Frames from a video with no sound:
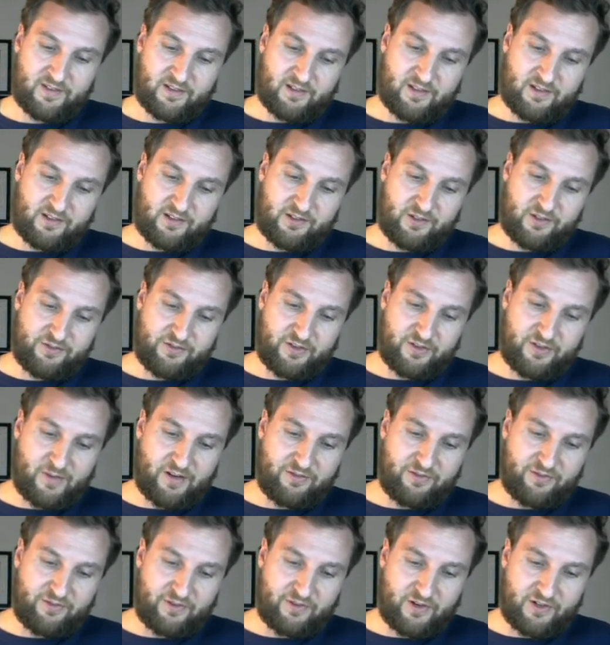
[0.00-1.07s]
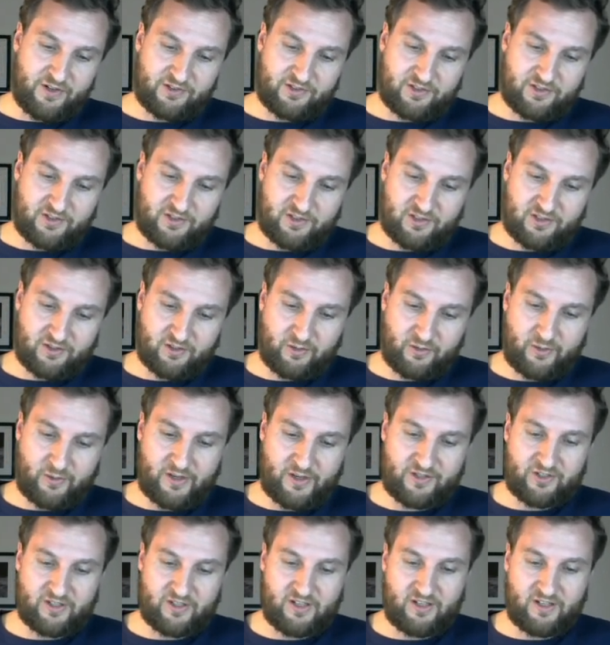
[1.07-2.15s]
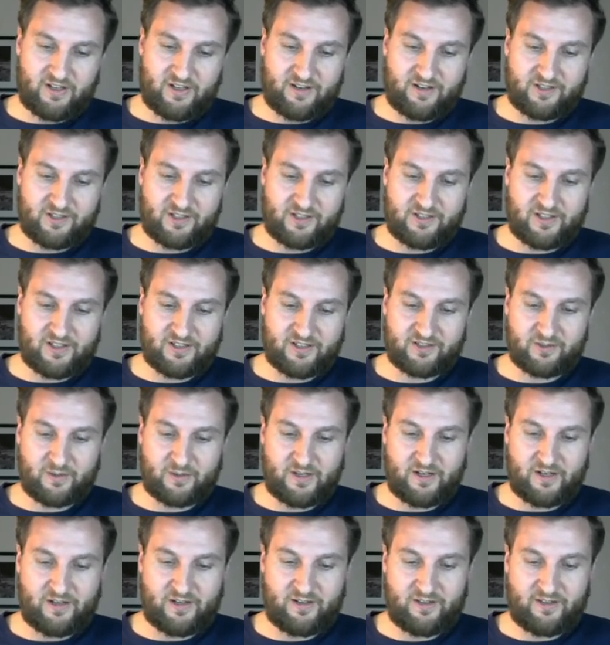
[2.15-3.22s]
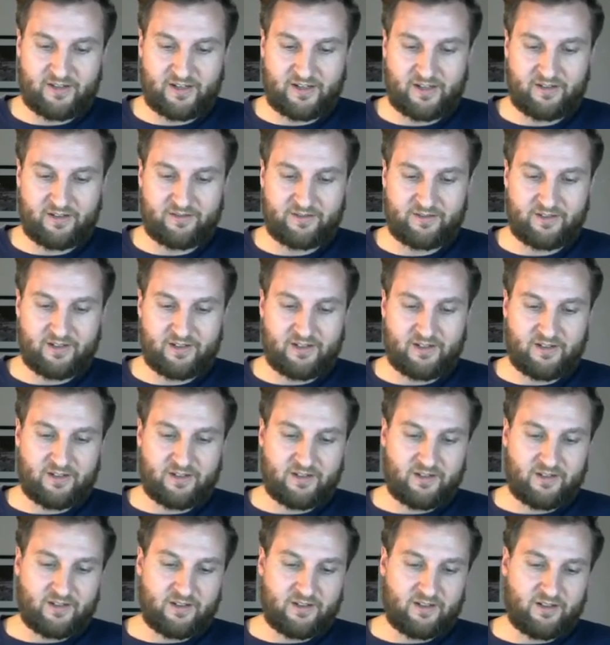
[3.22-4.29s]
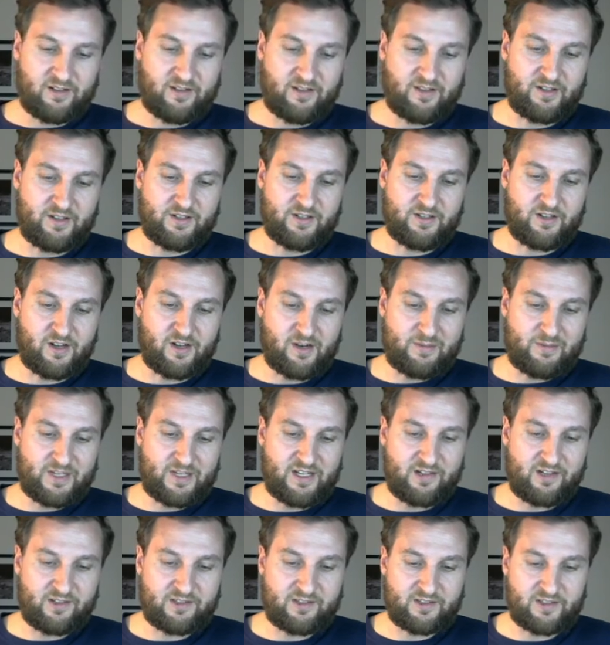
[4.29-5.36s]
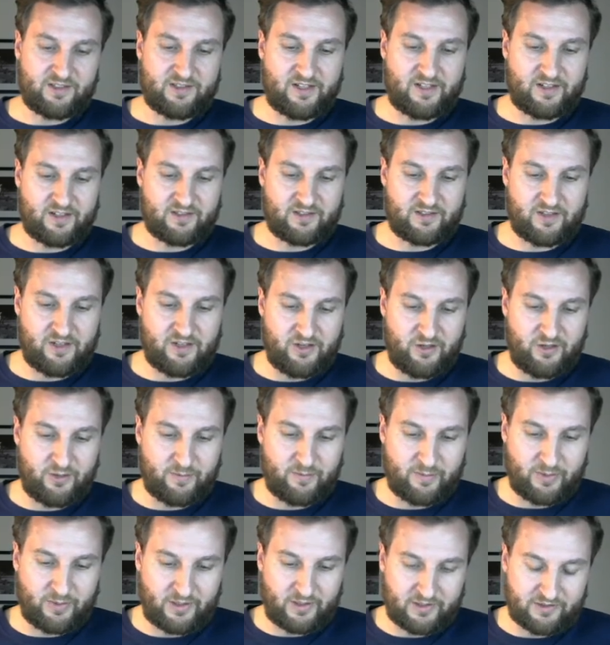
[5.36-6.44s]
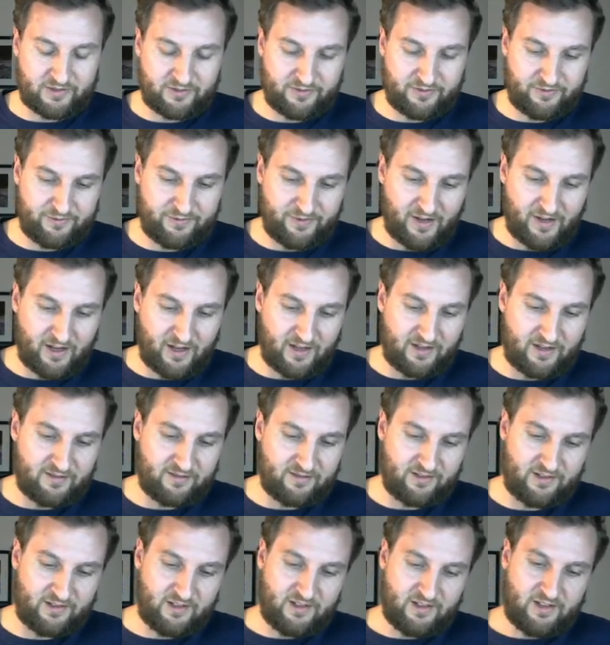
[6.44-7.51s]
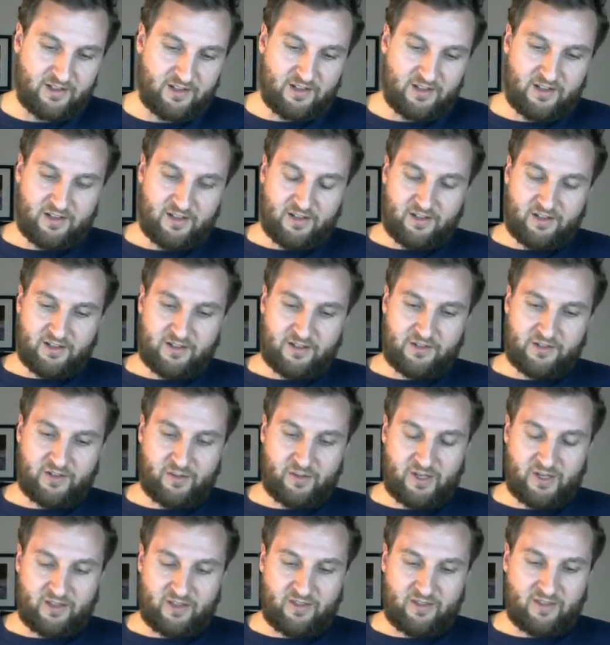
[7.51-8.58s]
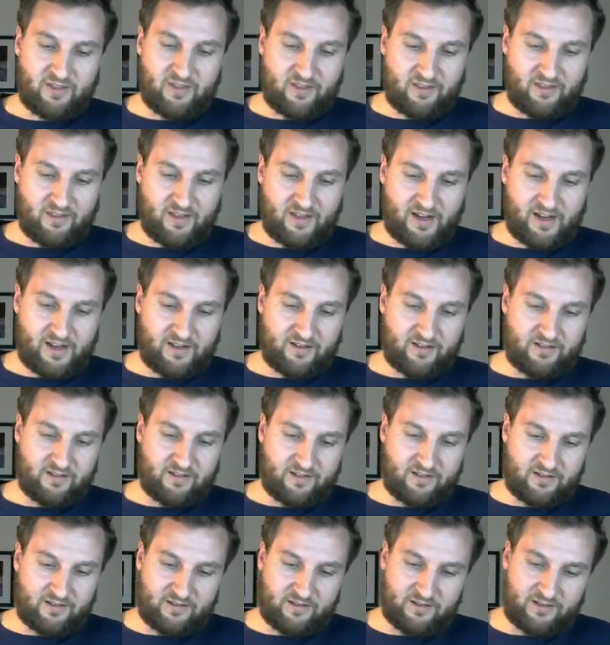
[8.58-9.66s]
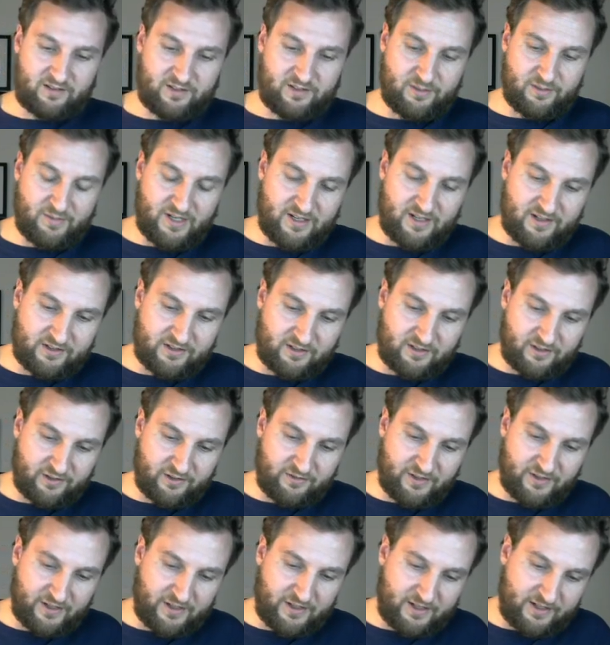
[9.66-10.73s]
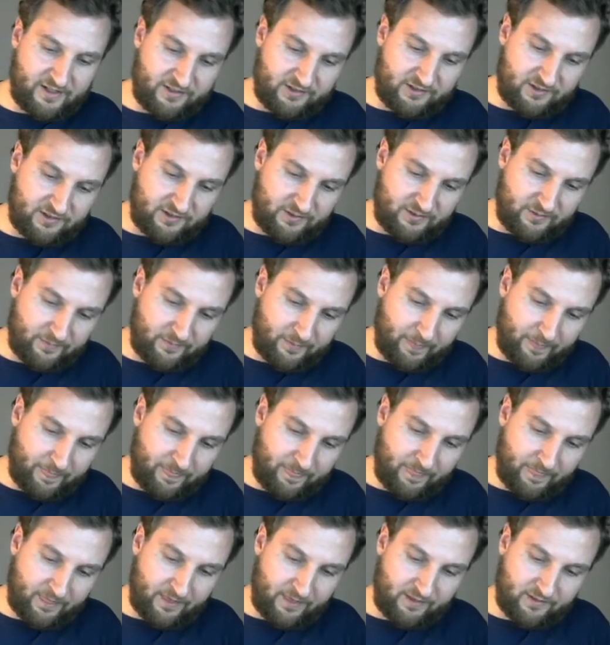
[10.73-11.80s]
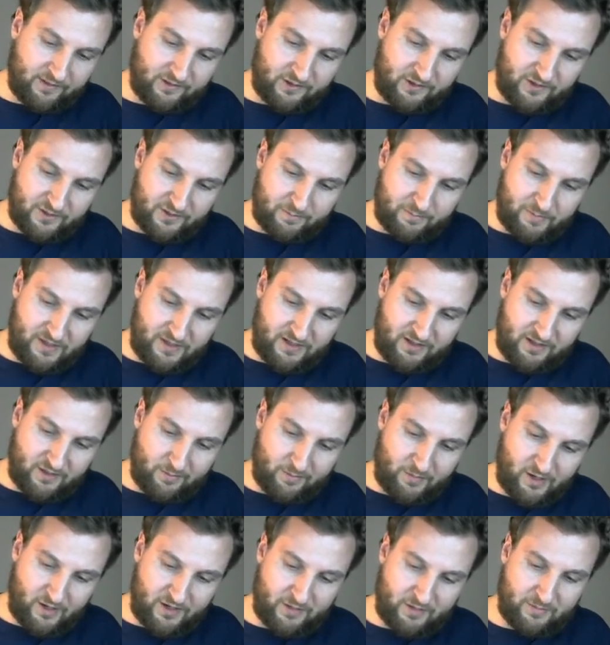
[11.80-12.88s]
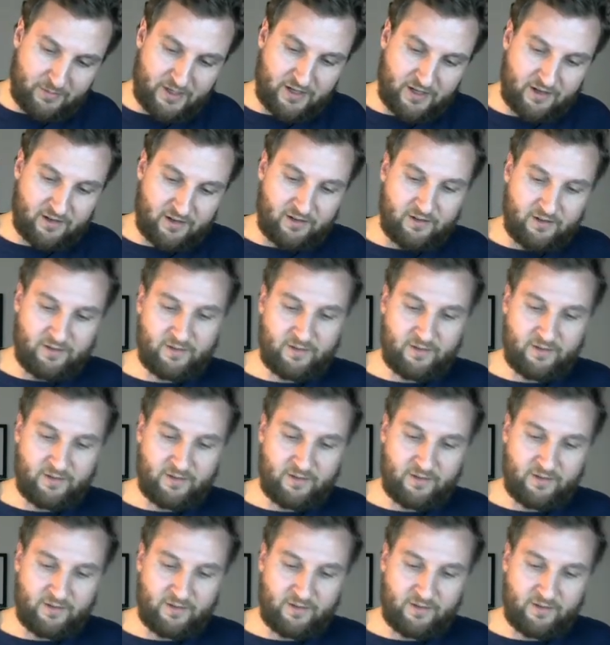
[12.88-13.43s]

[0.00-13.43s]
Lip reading: So for my first question here, I have 6x squared, and then I have in the denominator 6x cubed plus 5. So I mean, that to me doesn't look very nice. So this bit in the bottom here,